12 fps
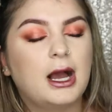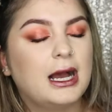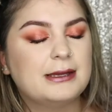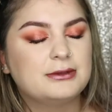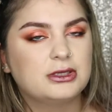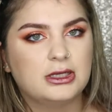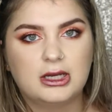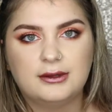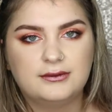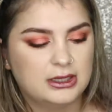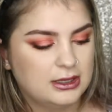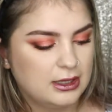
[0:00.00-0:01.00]
absolutely
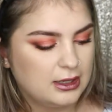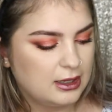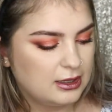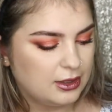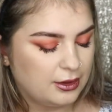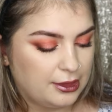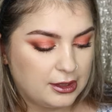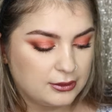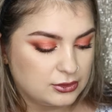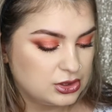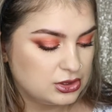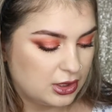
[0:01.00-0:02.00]
loved it. I think it
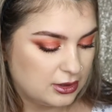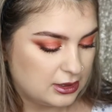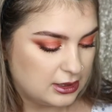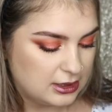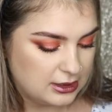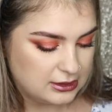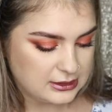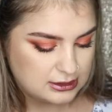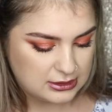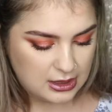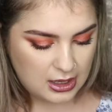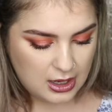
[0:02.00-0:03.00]
was so nice.